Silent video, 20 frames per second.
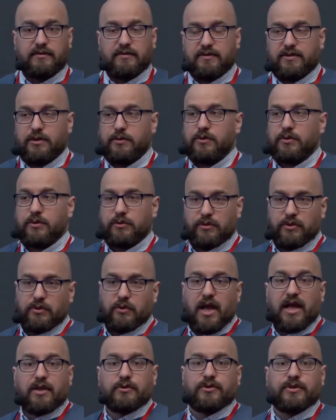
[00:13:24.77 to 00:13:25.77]
so your
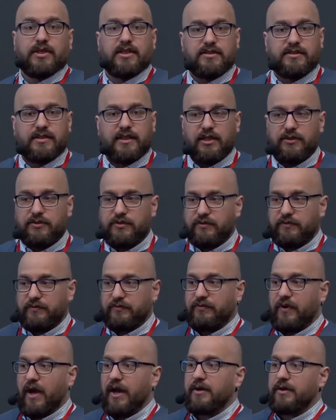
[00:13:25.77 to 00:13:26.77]
laundry doesn't catch
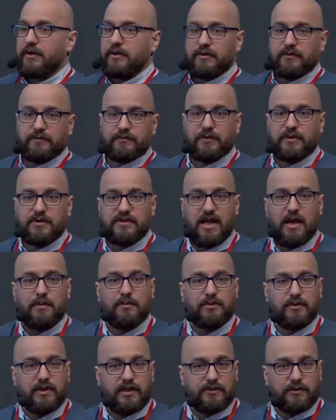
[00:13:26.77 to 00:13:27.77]
fire, for
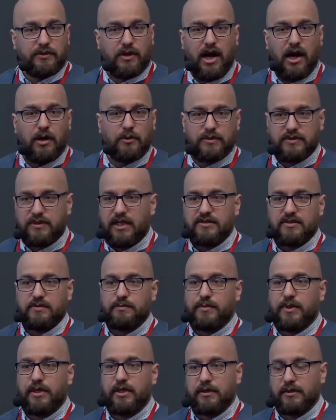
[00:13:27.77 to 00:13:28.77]
example, and your house
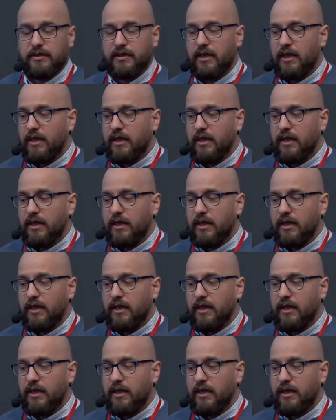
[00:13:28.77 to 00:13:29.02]
doesn't burn.